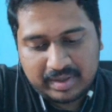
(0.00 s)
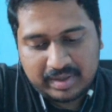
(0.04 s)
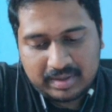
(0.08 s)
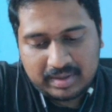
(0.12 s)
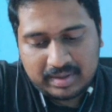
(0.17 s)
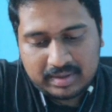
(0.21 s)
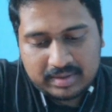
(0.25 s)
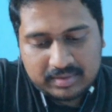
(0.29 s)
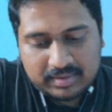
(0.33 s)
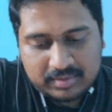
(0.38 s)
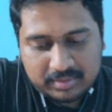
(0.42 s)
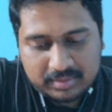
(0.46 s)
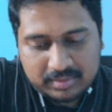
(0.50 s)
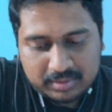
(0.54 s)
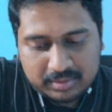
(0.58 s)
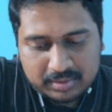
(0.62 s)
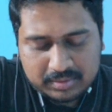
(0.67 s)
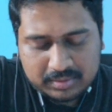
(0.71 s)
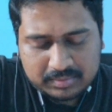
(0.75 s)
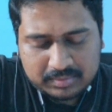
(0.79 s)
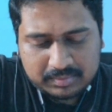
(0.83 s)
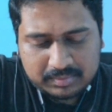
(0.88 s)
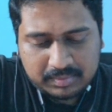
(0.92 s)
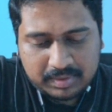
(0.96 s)

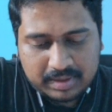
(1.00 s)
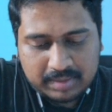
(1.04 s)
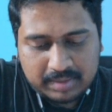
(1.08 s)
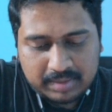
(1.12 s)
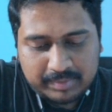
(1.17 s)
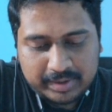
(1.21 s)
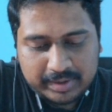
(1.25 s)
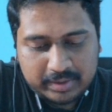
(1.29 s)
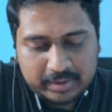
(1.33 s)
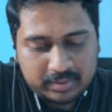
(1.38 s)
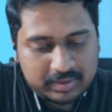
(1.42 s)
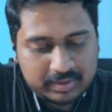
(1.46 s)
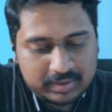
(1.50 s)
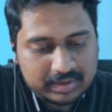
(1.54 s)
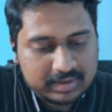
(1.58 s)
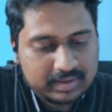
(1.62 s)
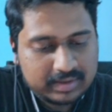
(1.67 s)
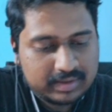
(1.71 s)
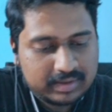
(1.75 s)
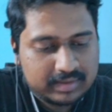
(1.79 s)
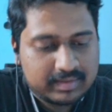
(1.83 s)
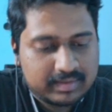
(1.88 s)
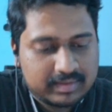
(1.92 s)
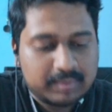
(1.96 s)
so coming to the
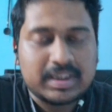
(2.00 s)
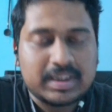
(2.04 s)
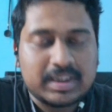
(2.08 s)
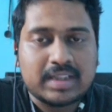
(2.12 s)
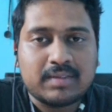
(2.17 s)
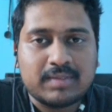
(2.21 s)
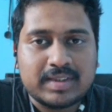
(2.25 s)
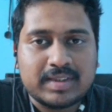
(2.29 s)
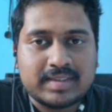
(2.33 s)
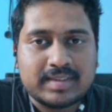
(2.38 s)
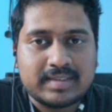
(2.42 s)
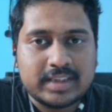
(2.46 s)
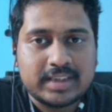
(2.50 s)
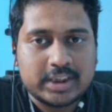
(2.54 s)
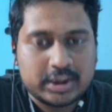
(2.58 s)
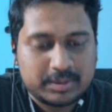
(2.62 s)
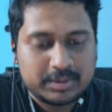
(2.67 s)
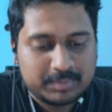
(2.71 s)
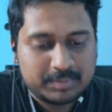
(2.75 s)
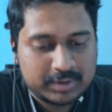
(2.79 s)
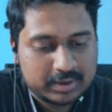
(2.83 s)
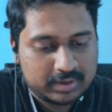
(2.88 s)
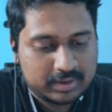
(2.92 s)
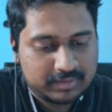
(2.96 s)
subject wise
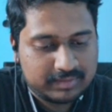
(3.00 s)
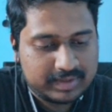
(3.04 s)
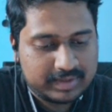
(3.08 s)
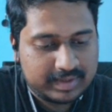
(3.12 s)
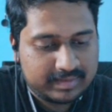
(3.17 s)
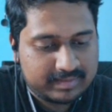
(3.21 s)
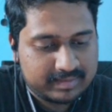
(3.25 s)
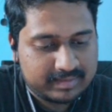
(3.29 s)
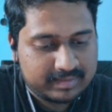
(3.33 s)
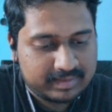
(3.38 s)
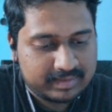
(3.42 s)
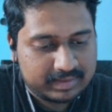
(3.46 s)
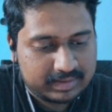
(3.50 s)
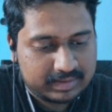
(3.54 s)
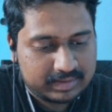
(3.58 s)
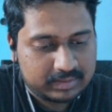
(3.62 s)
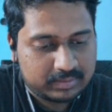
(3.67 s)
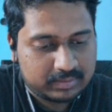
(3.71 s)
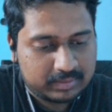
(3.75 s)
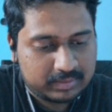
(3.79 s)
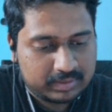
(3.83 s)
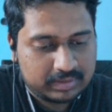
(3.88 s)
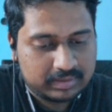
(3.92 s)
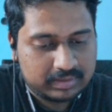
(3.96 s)
distribution of these
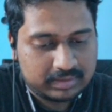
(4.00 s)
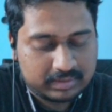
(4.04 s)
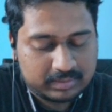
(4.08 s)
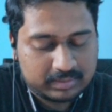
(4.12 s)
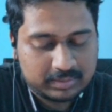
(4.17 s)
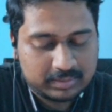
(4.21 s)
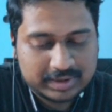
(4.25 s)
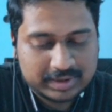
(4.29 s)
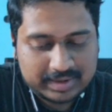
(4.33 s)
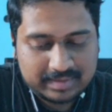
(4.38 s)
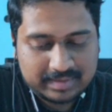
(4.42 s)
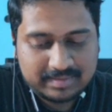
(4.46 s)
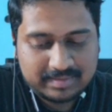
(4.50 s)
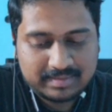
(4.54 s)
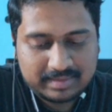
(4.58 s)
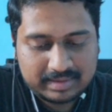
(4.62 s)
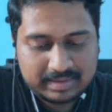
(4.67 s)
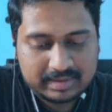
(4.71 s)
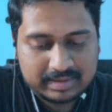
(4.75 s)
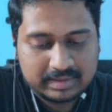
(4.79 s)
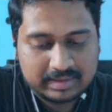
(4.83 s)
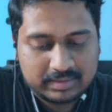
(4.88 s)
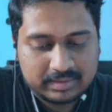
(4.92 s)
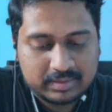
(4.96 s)

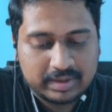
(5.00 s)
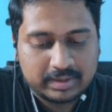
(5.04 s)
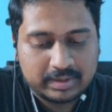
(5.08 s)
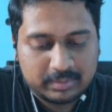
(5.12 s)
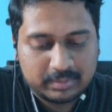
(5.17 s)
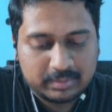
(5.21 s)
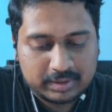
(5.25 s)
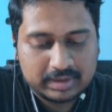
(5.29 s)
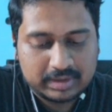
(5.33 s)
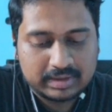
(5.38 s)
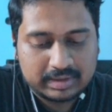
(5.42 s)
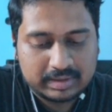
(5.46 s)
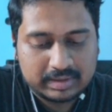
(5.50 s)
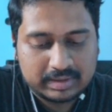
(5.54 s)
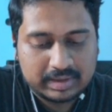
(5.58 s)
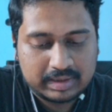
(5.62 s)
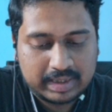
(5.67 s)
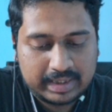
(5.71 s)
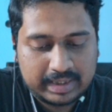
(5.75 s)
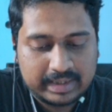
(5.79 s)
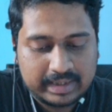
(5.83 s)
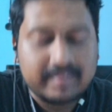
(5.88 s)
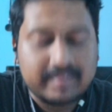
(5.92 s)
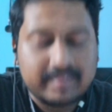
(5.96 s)

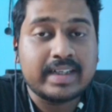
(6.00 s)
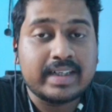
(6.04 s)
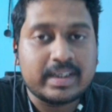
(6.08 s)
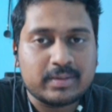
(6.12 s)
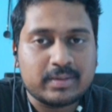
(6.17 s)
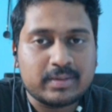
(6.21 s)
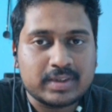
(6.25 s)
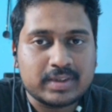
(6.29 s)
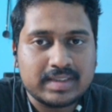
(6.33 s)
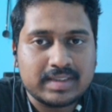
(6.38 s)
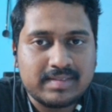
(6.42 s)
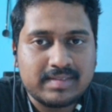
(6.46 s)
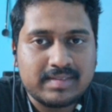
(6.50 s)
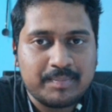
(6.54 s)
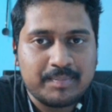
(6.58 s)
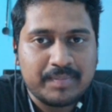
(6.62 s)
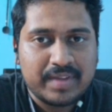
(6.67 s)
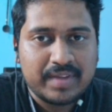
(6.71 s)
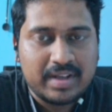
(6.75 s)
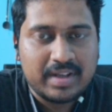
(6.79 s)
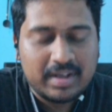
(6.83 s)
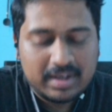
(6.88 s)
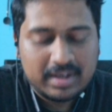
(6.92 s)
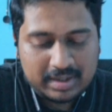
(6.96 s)
INICET questions.
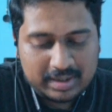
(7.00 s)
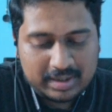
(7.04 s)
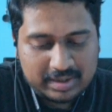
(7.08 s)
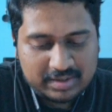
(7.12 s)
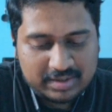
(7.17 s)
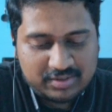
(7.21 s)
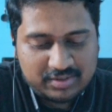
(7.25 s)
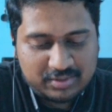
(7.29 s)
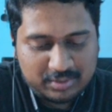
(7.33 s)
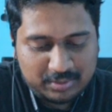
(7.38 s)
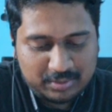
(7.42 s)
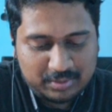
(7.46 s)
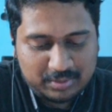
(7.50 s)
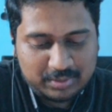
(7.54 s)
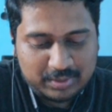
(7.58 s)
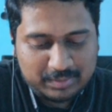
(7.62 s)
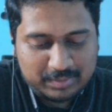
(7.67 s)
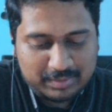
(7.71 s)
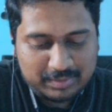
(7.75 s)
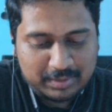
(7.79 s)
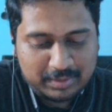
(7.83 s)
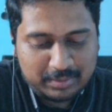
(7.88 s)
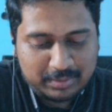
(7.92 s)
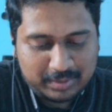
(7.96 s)
So you
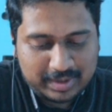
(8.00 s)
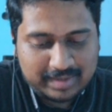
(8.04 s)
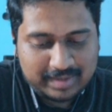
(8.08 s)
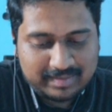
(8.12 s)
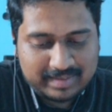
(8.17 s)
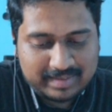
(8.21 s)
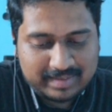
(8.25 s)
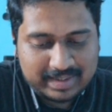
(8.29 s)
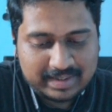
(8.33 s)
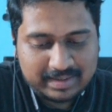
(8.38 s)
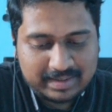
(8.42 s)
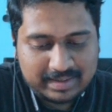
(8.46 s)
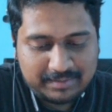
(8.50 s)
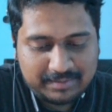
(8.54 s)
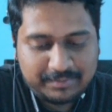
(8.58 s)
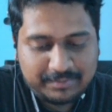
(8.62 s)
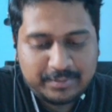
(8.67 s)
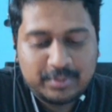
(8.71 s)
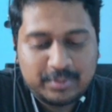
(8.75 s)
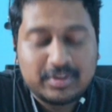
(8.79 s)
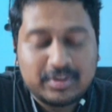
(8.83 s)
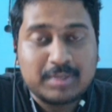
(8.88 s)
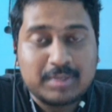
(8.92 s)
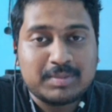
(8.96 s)
will notice that
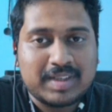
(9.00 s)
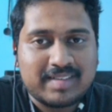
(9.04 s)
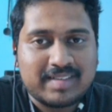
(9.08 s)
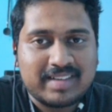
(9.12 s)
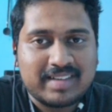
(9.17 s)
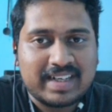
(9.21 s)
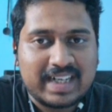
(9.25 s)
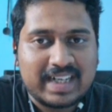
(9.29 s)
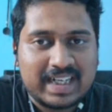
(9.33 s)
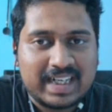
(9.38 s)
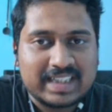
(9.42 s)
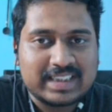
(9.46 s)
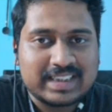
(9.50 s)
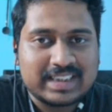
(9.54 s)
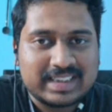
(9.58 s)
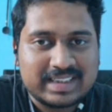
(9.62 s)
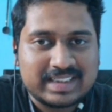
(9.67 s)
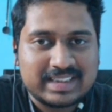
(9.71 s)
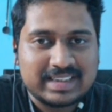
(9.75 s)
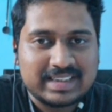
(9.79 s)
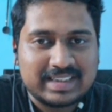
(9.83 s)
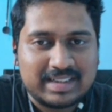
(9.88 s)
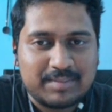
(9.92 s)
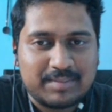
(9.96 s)
few subjects are asked
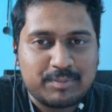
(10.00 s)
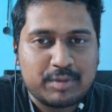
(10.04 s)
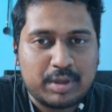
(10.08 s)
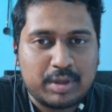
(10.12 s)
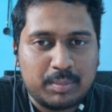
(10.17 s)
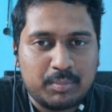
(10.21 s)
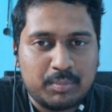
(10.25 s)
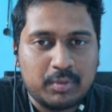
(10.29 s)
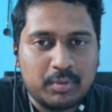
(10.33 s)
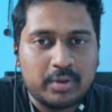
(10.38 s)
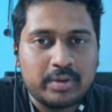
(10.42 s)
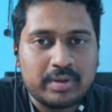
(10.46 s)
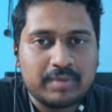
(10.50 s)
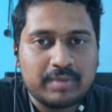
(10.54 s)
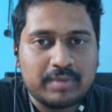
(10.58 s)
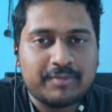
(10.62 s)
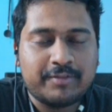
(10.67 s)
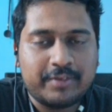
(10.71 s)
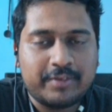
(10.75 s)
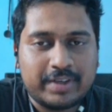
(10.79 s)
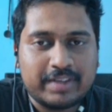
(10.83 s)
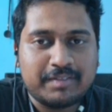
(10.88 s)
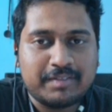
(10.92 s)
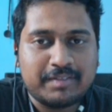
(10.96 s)
more
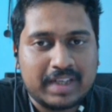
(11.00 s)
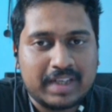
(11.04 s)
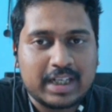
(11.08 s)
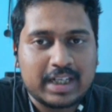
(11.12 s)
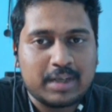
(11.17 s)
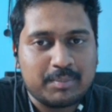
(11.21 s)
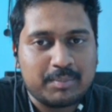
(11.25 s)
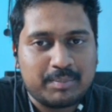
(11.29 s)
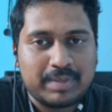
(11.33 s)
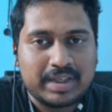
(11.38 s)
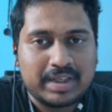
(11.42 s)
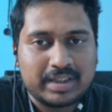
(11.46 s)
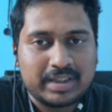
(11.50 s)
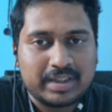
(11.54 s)
frequently compared